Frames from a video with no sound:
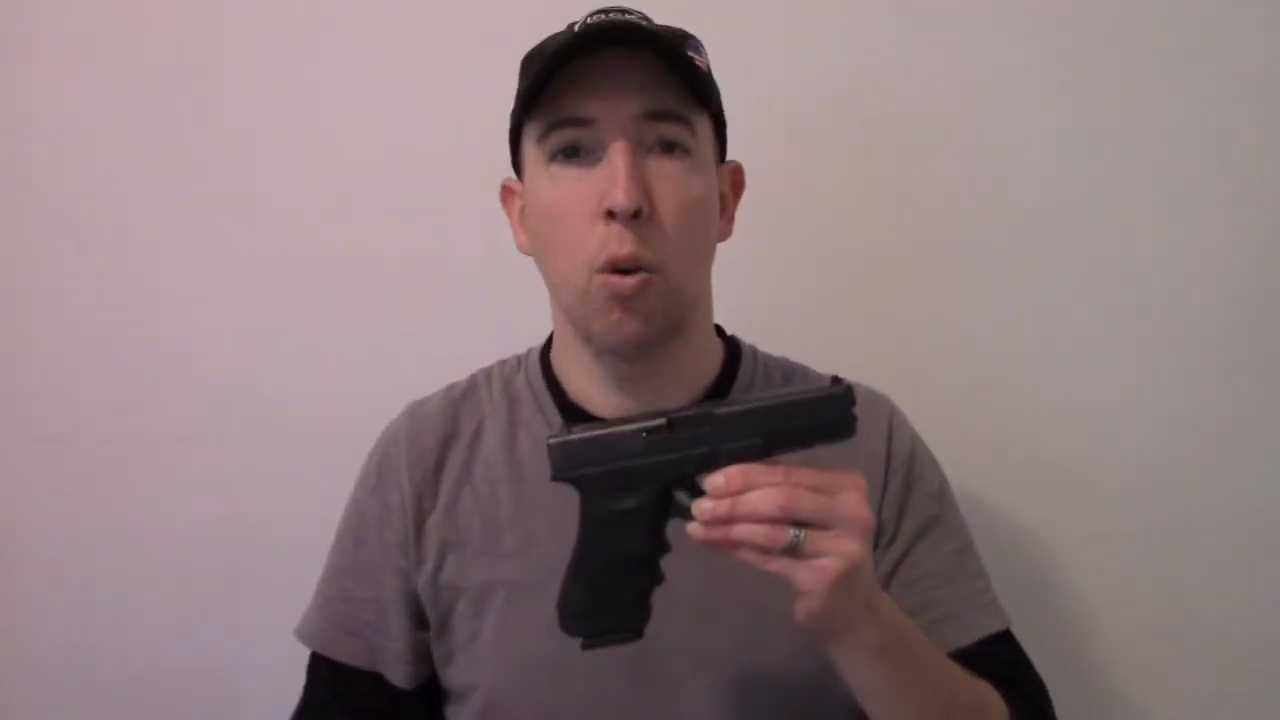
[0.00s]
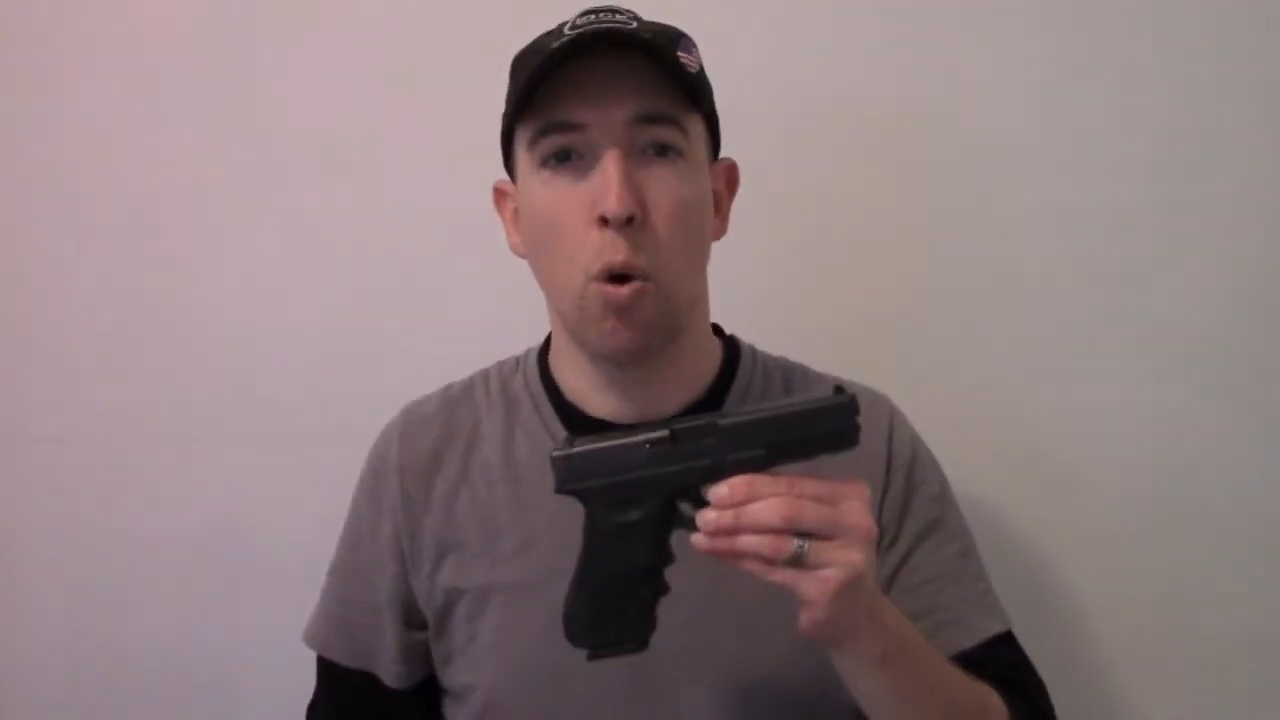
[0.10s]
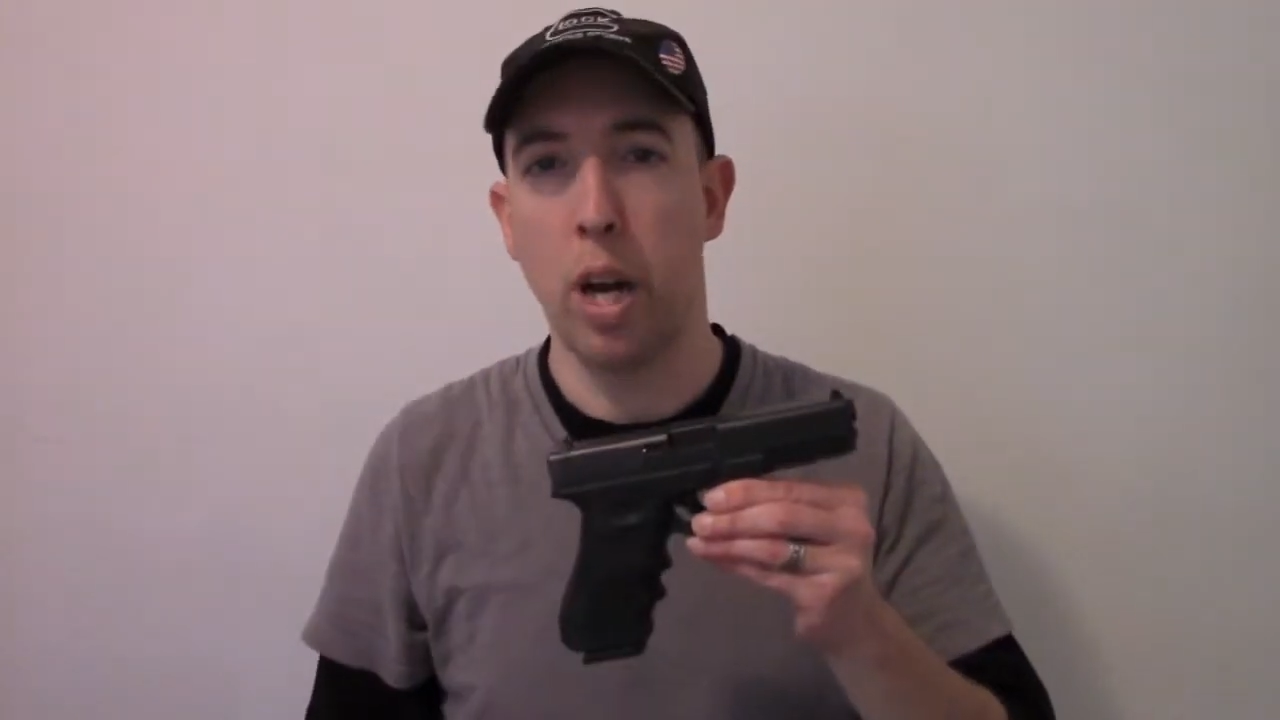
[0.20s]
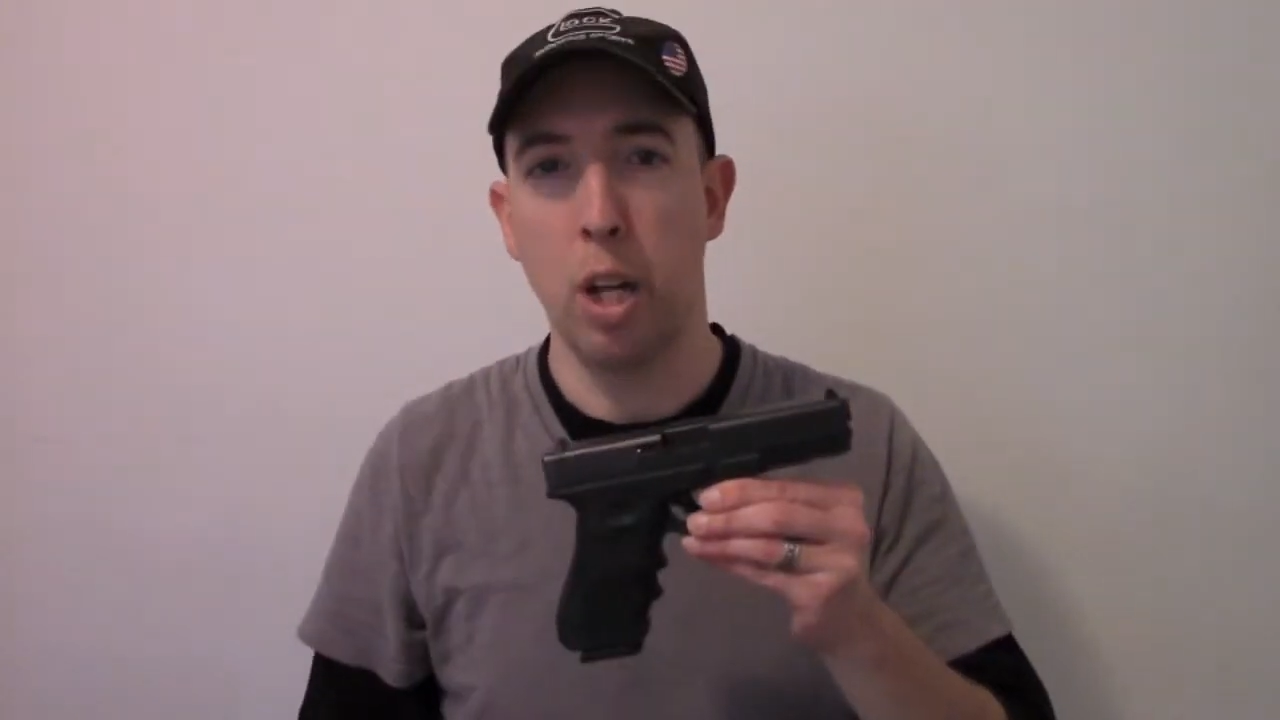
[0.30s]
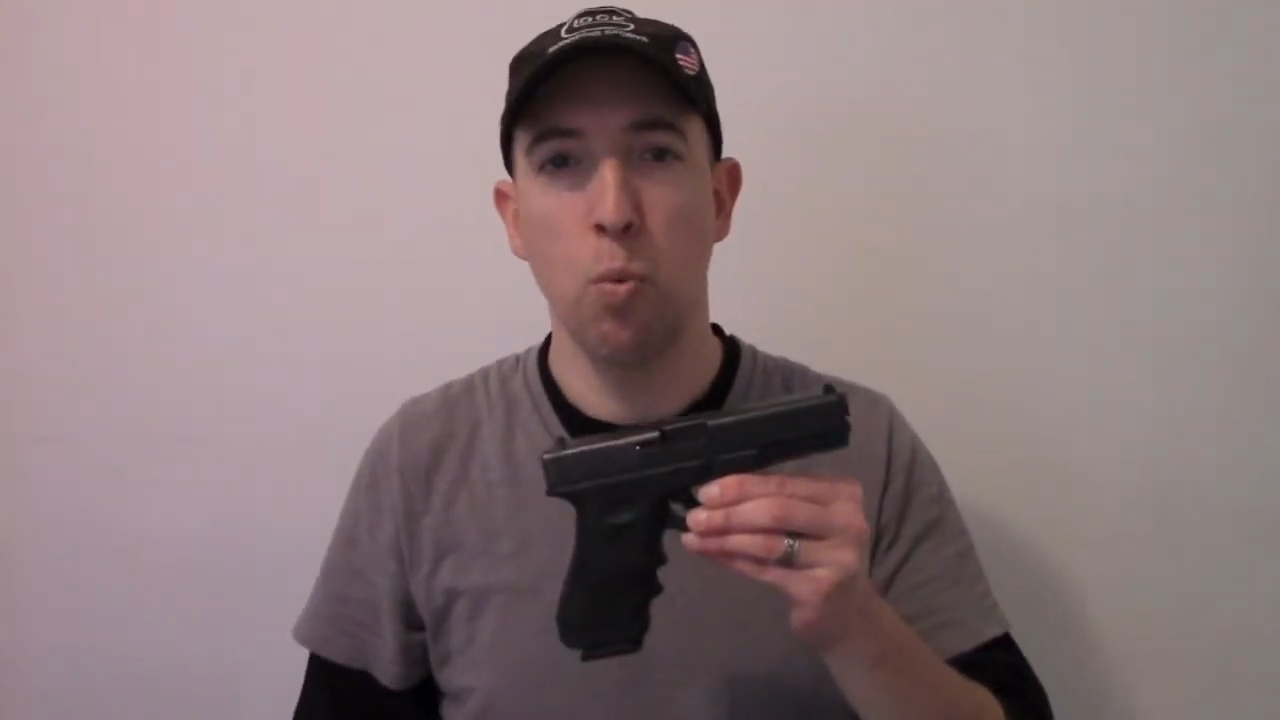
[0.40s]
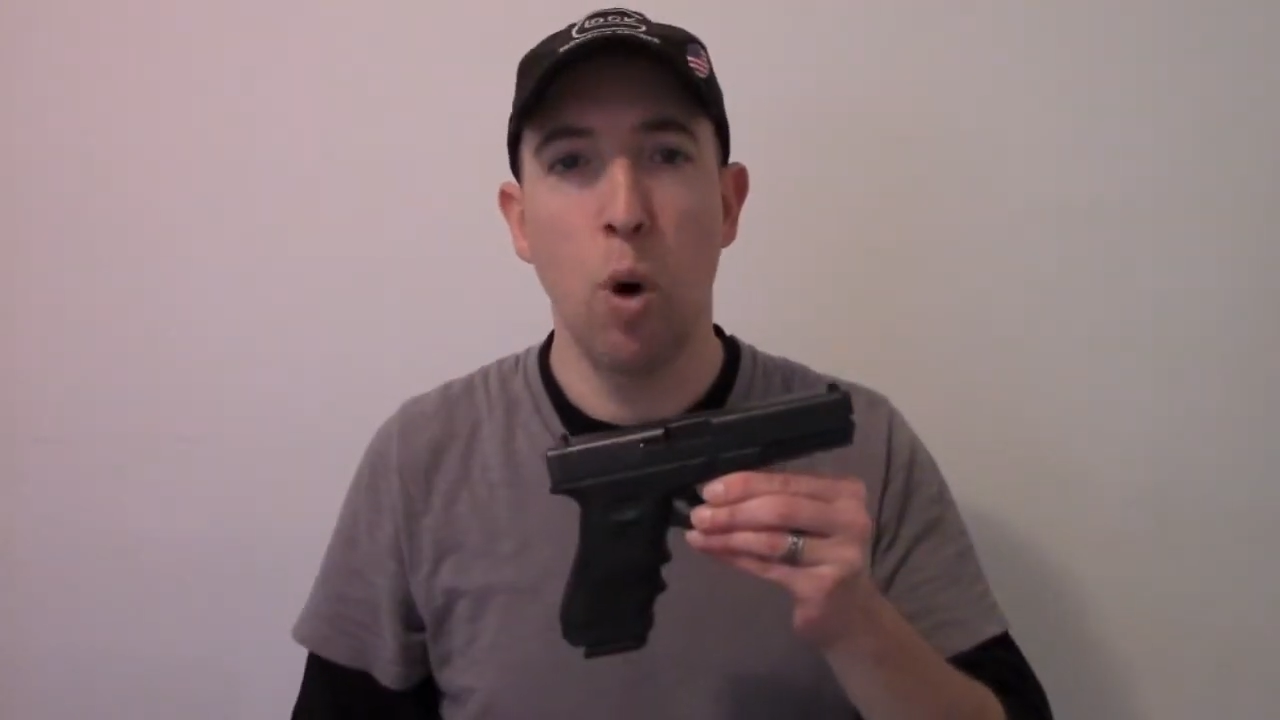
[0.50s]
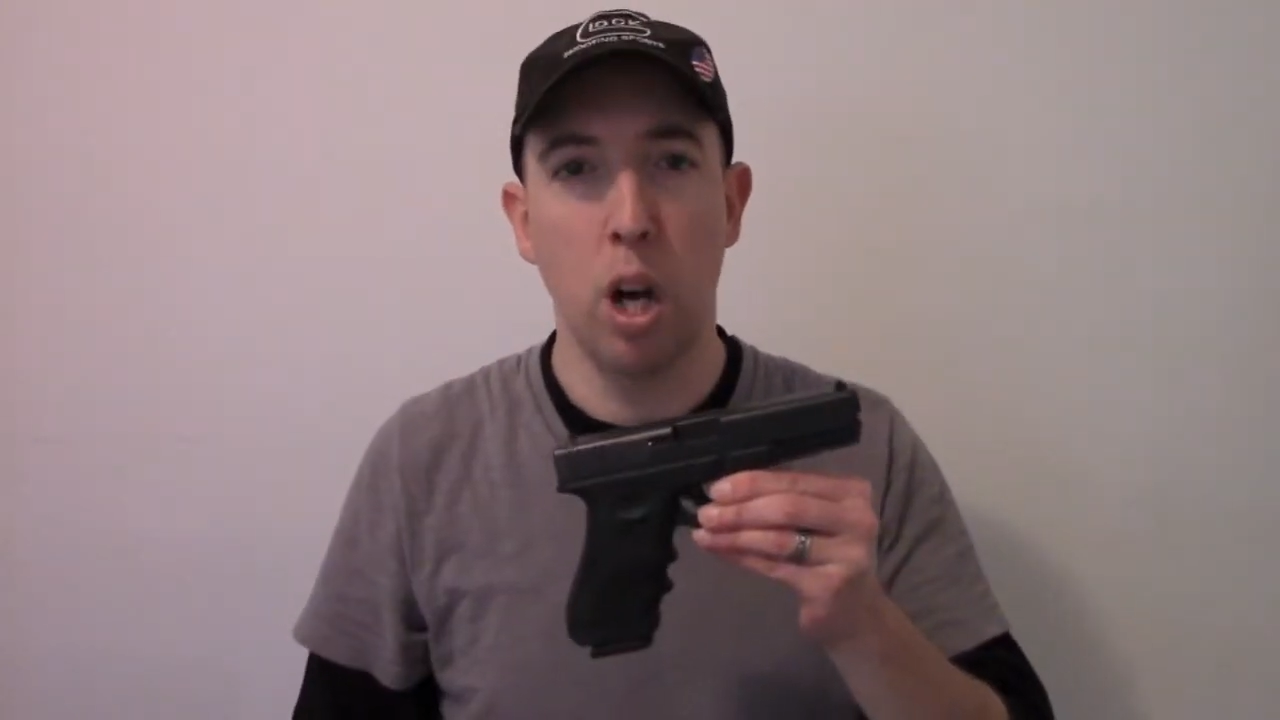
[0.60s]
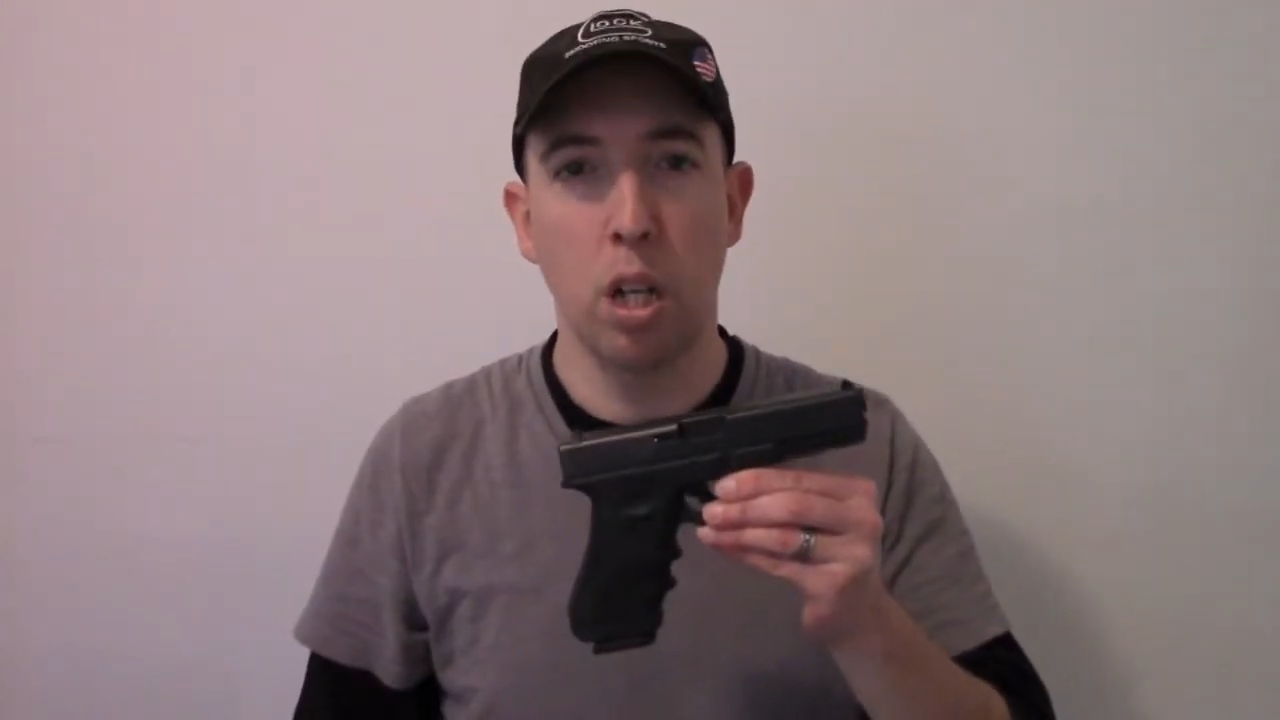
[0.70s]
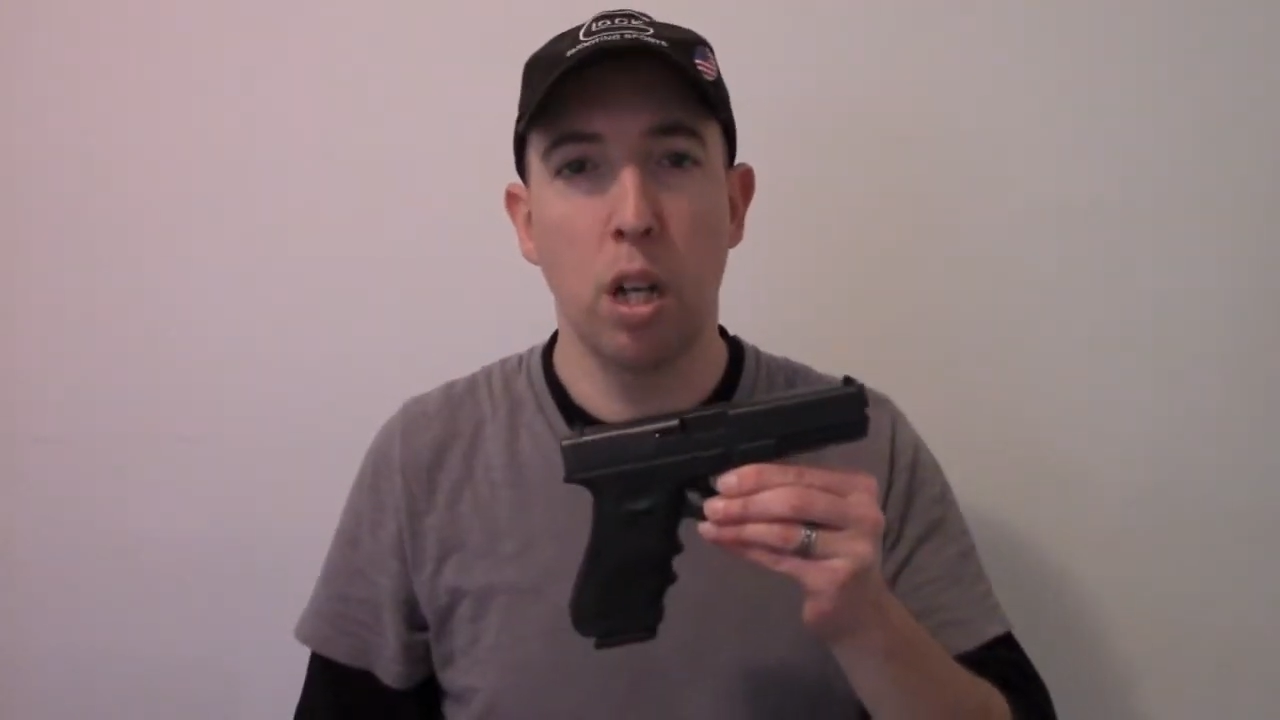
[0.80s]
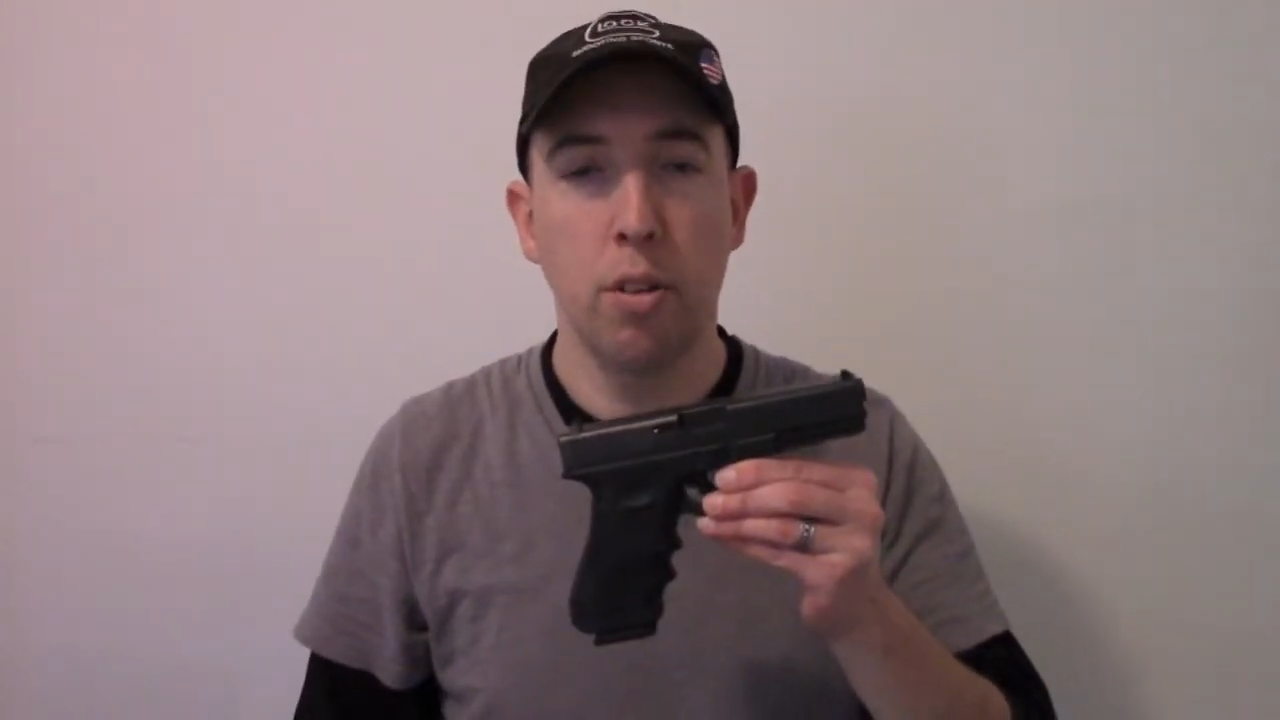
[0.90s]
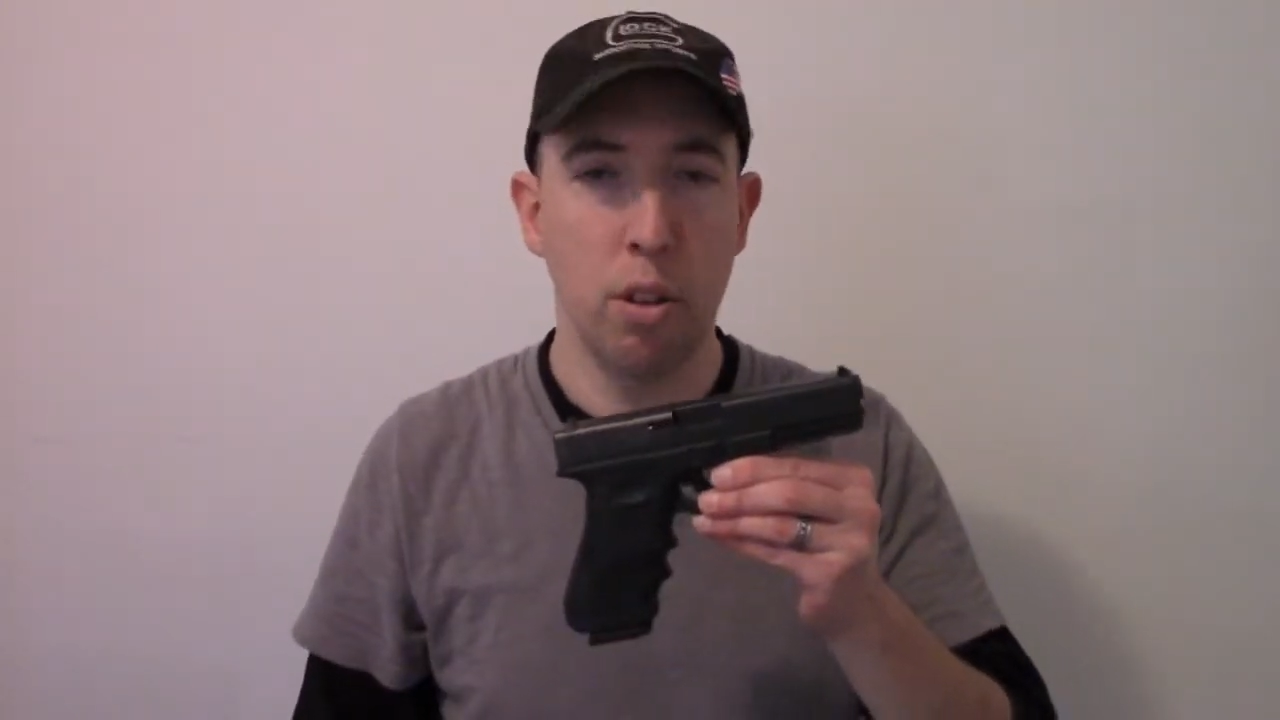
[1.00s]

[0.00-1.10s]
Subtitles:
or anyone